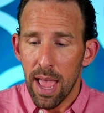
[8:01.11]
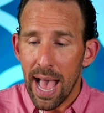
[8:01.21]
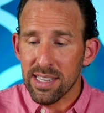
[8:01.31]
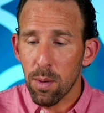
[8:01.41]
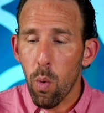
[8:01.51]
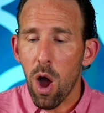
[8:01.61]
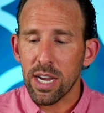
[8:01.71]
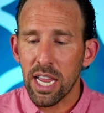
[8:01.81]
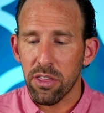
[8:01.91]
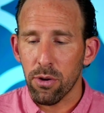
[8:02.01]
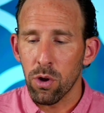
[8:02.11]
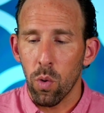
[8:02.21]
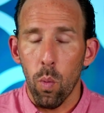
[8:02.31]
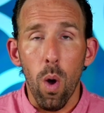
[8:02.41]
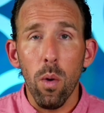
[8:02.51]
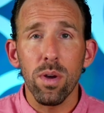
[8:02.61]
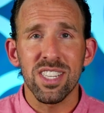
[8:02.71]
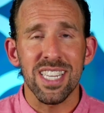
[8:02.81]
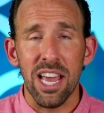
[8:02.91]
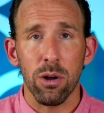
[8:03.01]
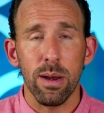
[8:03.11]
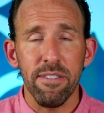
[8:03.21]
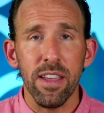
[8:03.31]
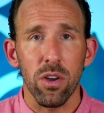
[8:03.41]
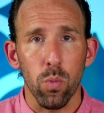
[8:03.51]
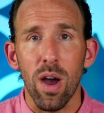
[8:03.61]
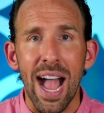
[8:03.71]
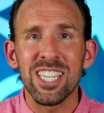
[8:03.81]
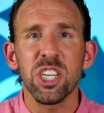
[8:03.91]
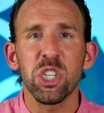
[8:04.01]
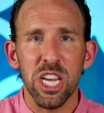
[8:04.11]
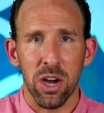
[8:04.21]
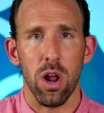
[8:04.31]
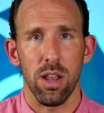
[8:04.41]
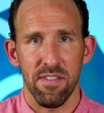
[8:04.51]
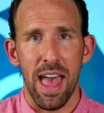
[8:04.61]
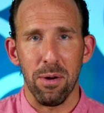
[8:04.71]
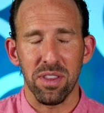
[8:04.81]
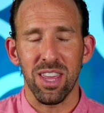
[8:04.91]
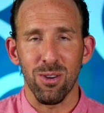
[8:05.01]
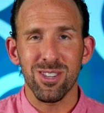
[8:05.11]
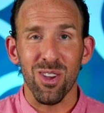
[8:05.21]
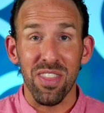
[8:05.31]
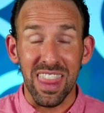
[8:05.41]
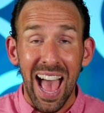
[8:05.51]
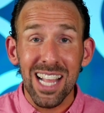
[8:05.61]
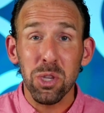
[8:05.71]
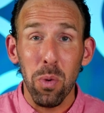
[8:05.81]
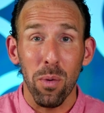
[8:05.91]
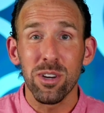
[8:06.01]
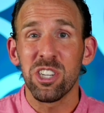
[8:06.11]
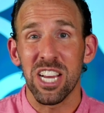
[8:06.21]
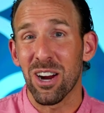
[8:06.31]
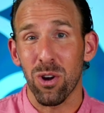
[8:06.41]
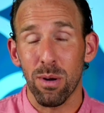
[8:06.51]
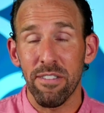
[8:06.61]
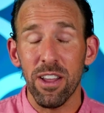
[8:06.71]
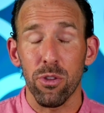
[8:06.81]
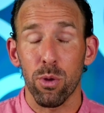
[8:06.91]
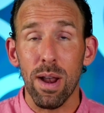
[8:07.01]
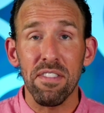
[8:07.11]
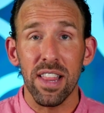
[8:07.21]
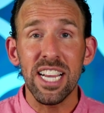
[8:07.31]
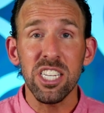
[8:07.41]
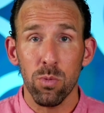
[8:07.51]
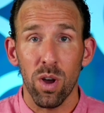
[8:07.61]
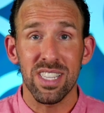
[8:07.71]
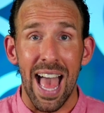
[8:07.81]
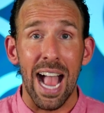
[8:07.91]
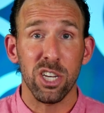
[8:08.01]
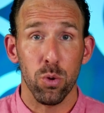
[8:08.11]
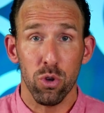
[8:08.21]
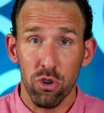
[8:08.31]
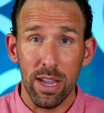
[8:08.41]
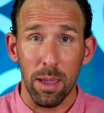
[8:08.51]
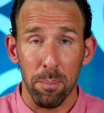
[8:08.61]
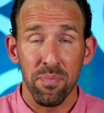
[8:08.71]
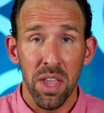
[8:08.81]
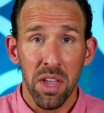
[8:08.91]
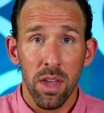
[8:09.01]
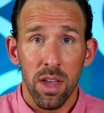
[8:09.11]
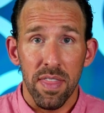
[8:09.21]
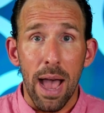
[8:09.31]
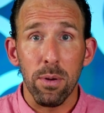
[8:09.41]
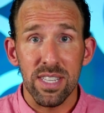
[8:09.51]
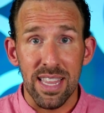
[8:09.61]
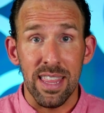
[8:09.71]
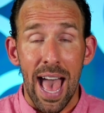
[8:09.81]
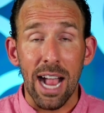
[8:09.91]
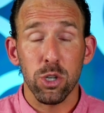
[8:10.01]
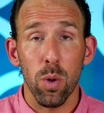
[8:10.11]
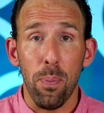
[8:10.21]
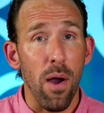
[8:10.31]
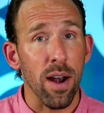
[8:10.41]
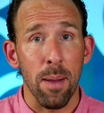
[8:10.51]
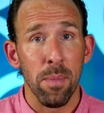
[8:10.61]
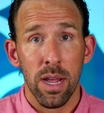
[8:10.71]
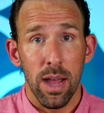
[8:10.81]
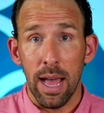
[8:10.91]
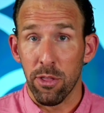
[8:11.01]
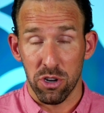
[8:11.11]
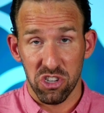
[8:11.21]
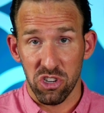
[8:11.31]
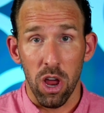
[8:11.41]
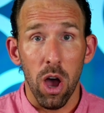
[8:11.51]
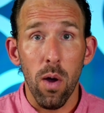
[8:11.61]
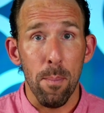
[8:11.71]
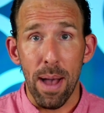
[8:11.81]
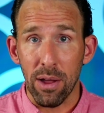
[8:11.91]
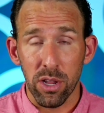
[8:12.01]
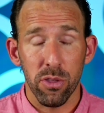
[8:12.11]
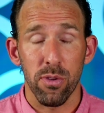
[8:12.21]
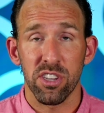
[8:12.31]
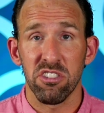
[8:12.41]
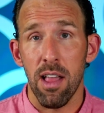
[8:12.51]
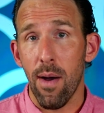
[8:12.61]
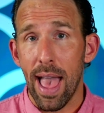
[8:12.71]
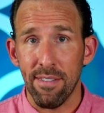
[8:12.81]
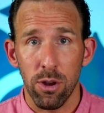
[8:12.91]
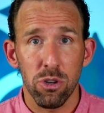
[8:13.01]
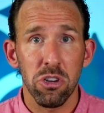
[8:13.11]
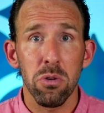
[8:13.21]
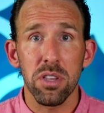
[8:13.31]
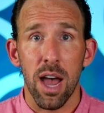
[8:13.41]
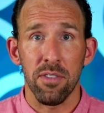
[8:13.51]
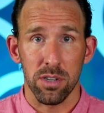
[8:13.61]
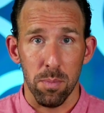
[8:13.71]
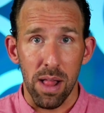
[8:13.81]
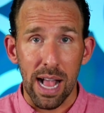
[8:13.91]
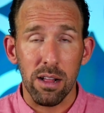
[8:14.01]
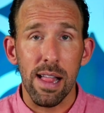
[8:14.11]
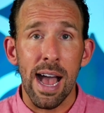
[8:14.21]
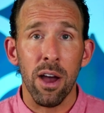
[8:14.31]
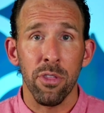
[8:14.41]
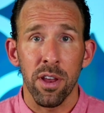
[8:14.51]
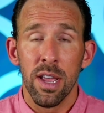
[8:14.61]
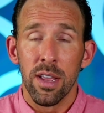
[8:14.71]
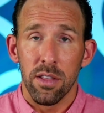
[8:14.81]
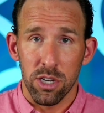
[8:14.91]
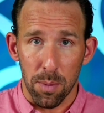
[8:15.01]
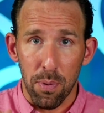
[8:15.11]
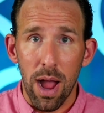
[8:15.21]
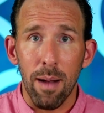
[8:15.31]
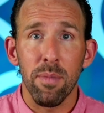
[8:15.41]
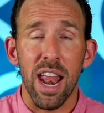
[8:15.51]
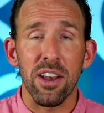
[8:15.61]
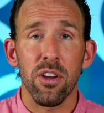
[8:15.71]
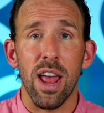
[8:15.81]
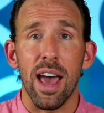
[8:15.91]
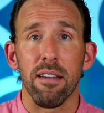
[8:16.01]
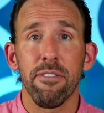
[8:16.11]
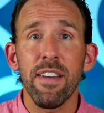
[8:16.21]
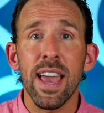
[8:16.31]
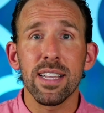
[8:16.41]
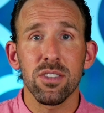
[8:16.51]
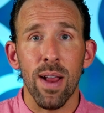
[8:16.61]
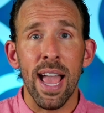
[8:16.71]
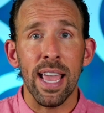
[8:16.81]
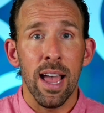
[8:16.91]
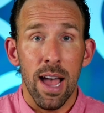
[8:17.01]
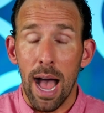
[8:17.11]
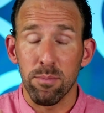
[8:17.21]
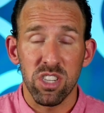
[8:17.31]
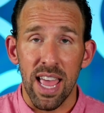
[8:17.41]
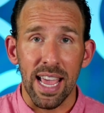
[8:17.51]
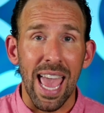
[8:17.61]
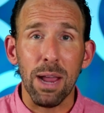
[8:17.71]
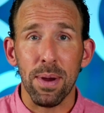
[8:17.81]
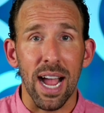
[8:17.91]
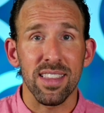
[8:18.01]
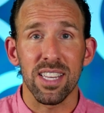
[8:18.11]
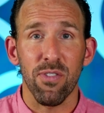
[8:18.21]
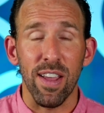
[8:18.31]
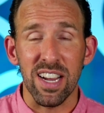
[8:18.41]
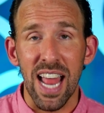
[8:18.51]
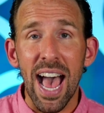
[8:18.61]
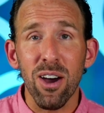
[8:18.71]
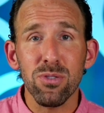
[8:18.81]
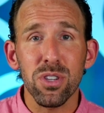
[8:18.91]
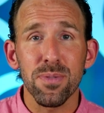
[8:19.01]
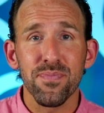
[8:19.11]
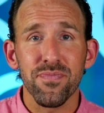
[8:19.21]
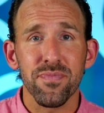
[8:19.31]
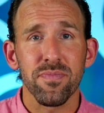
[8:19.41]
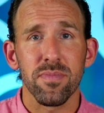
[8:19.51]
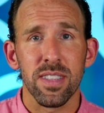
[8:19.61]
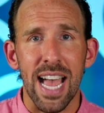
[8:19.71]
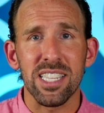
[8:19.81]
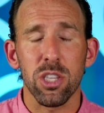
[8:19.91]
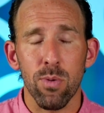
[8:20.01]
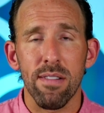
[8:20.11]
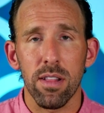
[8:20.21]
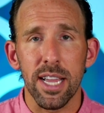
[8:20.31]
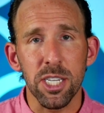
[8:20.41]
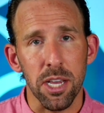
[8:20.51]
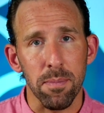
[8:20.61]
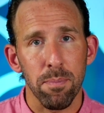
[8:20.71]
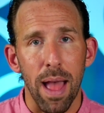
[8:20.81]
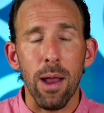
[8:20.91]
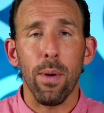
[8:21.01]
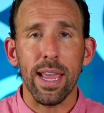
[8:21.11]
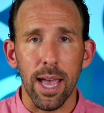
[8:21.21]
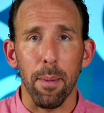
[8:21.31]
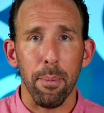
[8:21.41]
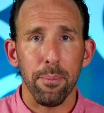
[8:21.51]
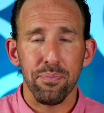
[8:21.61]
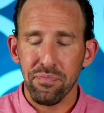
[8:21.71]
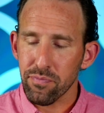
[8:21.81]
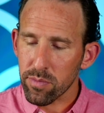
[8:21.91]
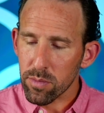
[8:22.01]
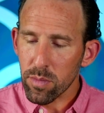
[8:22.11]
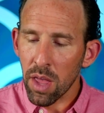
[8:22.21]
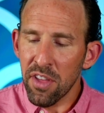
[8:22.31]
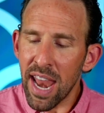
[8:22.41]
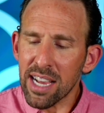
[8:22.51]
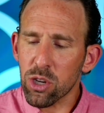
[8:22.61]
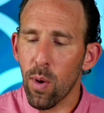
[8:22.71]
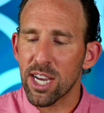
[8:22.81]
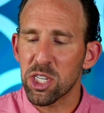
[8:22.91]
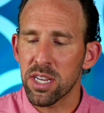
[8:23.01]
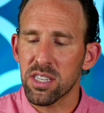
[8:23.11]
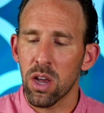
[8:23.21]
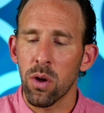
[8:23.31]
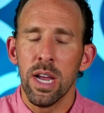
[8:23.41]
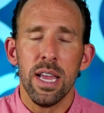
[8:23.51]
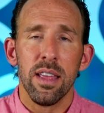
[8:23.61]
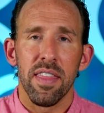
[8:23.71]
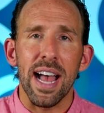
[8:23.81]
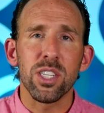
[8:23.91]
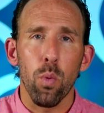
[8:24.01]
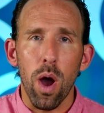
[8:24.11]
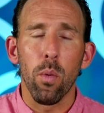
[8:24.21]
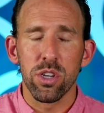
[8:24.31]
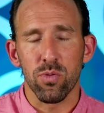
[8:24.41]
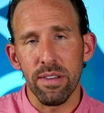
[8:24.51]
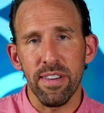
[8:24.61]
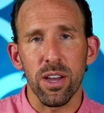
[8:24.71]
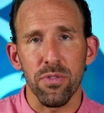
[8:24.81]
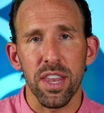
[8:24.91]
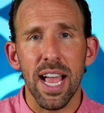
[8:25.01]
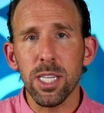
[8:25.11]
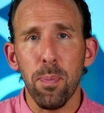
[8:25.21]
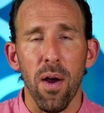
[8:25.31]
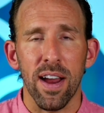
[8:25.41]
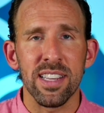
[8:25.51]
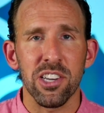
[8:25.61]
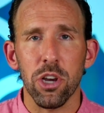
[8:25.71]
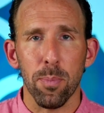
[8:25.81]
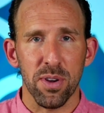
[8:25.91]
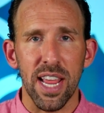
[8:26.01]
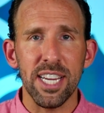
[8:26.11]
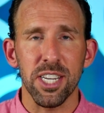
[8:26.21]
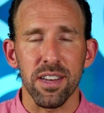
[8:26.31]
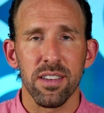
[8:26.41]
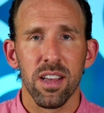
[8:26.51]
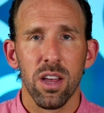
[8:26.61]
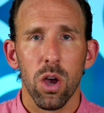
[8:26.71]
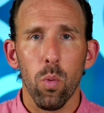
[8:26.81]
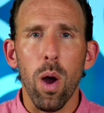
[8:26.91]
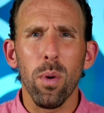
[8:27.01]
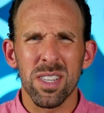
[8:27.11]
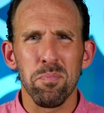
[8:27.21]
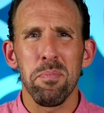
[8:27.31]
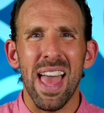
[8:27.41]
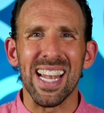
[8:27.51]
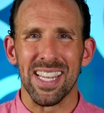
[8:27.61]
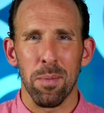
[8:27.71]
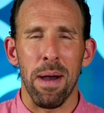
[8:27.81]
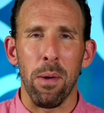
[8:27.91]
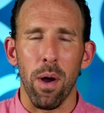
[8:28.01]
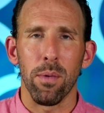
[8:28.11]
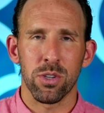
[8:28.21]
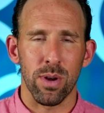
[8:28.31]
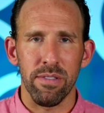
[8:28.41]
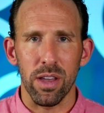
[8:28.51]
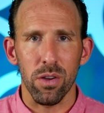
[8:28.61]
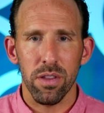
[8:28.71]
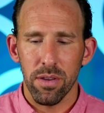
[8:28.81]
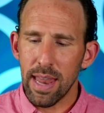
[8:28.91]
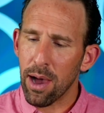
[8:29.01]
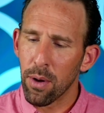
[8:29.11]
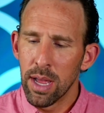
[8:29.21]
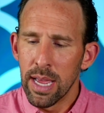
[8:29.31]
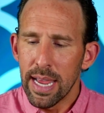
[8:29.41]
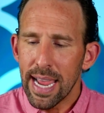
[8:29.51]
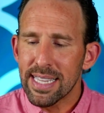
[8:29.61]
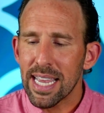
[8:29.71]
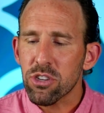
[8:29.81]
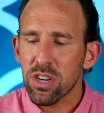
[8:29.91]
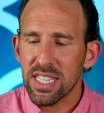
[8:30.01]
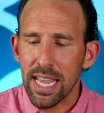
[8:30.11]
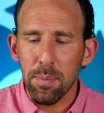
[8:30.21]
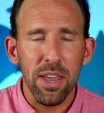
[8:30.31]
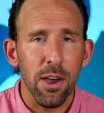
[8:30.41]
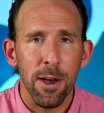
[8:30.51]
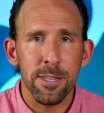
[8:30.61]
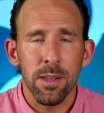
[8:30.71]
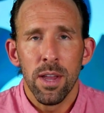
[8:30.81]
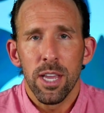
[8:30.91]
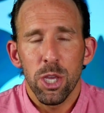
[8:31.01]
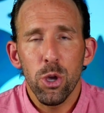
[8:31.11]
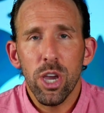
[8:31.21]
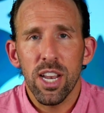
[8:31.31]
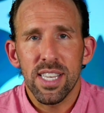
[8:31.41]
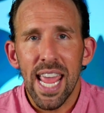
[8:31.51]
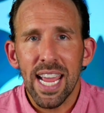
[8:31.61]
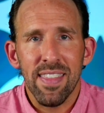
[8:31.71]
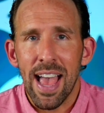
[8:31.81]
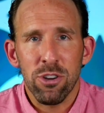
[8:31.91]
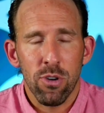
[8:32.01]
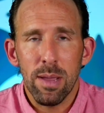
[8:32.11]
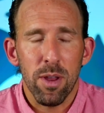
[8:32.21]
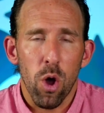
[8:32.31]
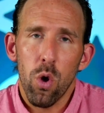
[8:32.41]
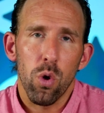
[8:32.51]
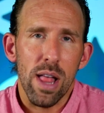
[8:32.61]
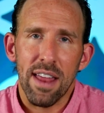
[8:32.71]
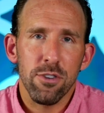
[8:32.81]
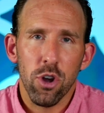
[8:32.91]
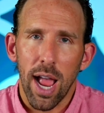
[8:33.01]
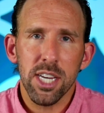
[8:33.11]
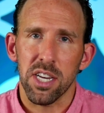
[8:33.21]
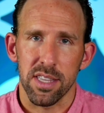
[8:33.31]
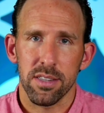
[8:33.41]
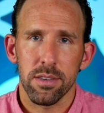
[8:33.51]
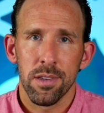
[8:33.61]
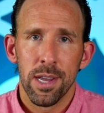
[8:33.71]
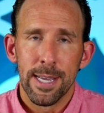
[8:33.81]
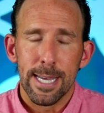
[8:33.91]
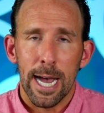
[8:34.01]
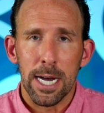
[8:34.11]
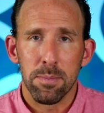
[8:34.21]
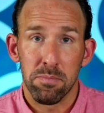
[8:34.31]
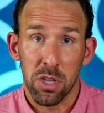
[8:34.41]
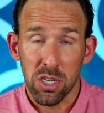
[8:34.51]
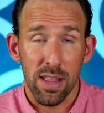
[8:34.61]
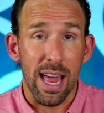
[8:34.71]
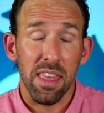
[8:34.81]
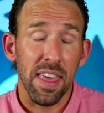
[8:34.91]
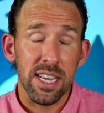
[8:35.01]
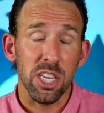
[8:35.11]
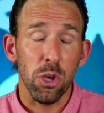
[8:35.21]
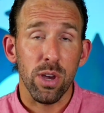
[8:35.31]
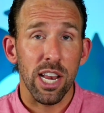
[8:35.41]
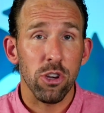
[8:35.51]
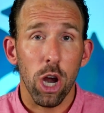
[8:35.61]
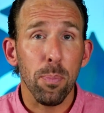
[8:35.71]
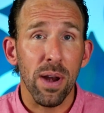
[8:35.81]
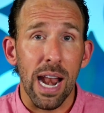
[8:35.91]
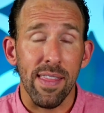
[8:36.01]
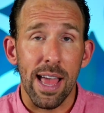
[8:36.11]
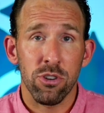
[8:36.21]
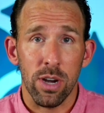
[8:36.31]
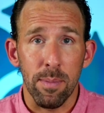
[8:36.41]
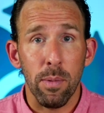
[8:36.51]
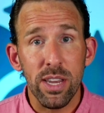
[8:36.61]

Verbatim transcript: As I'm walking through, what was said or revealed? Well, I just shared all of that with you. So that's what was shared or revealed. The revelation was the actual dream. That was the, the actual part. I'm there's snow. I'm bounding through the snow. I have no shoes on. There's a black cloud. There's a problem that I don't know how to fix, right? I'm saying, hey, we got this figured out. That's the revelation. I wake up. The next question, so that's what was revealed. The next part is interpretation. What was meant by what was revealed? Now, it's interesting because you could have taken that dream in a whole lot of directions um, there's a lot of things that you could interpret out of that dream.